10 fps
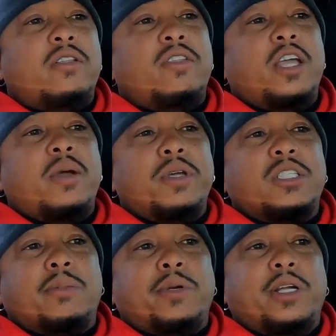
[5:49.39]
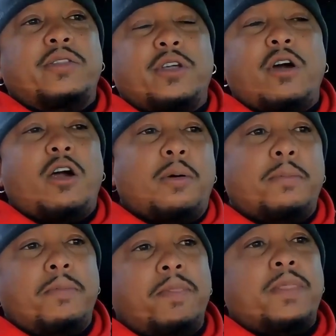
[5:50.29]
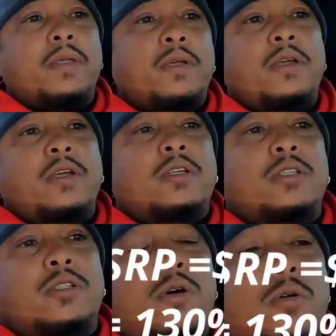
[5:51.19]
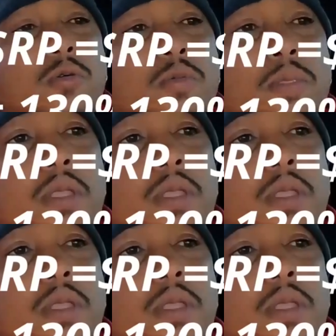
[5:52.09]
the MSRP of the car. So